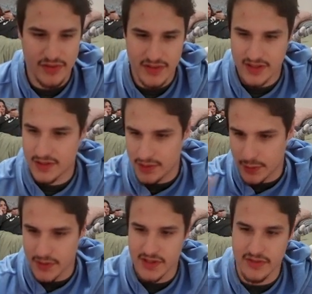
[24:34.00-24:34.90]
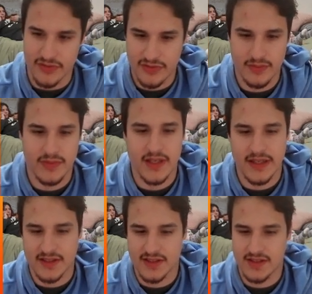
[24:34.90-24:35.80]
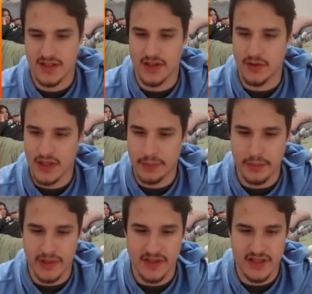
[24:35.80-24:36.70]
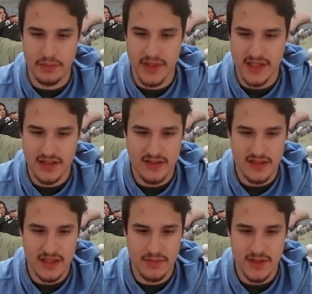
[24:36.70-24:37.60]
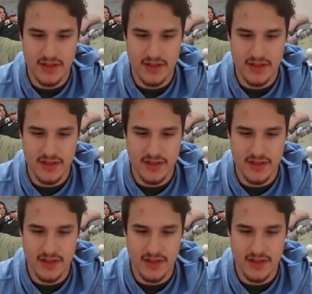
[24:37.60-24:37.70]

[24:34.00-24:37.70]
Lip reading: the course of the next, couple months that I'm making this game. So let's